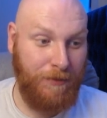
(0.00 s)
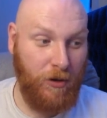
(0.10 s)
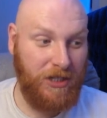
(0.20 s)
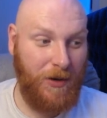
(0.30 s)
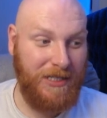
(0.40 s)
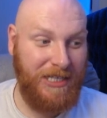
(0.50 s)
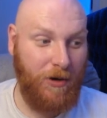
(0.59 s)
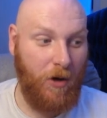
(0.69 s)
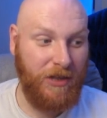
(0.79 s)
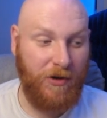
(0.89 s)
Porto are still
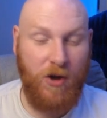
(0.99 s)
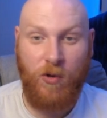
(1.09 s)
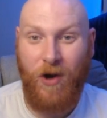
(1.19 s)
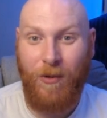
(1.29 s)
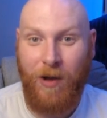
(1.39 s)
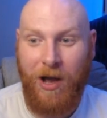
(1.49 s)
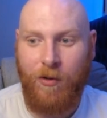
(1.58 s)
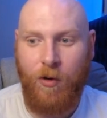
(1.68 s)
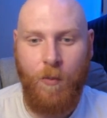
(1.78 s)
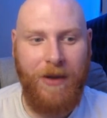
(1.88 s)
holding their own quite well,
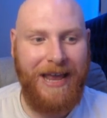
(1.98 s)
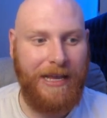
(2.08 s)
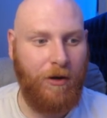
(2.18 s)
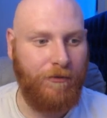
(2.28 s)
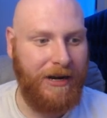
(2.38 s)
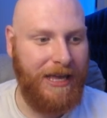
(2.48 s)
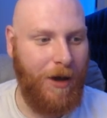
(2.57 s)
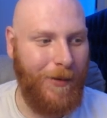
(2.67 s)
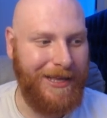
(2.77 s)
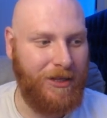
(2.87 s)
albeit they're not really
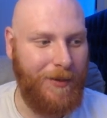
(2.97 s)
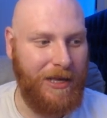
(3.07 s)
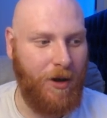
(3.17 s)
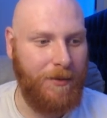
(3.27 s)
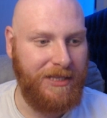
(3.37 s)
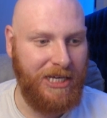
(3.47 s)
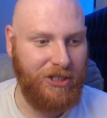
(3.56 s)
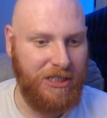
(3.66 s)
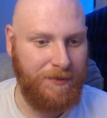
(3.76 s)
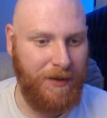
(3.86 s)
winning too many
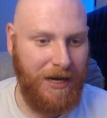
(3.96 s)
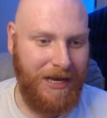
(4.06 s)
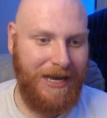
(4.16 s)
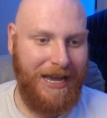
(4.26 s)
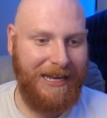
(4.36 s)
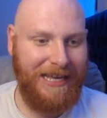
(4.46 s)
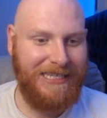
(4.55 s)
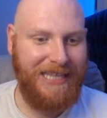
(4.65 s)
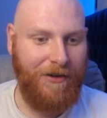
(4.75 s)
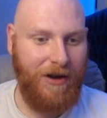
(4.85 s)
competitions, but at
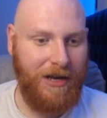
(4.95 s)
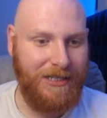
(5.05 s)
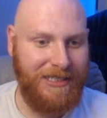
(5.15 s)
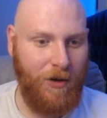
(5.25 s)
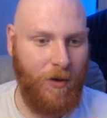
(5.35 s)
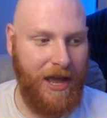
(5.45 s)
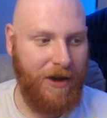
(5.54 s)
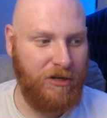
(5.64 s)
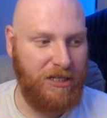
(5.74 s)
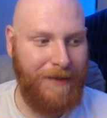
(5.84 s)
least they're still a
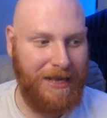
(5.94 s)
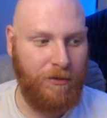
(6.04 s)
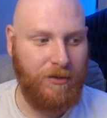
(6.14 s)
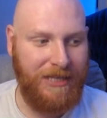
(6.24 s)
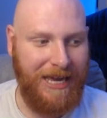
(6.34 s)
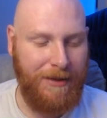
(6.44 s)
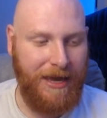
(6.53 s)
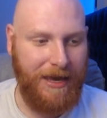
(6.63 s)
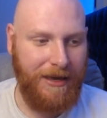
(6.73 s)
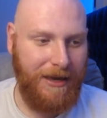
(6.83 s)
respectable team
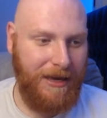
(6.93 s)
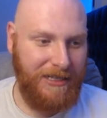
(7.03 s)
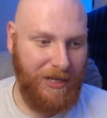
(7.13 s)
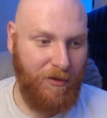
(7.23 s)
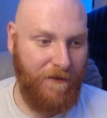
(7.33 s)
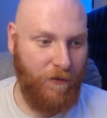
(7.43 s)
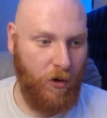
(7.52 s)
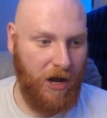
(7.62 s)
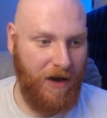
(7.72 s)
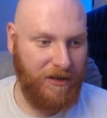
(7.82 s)
here, still with a
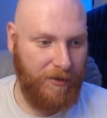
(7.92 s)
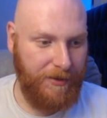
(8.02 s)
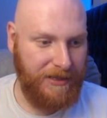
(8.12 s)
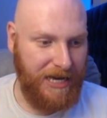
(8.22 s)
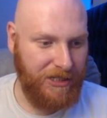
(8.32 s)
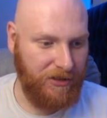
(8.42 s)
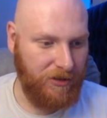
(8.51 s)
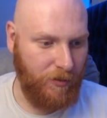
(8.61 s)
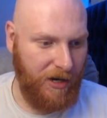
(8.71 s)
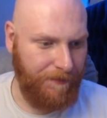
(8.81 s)
4.5-star reputation as
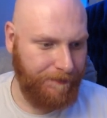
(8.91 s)
well.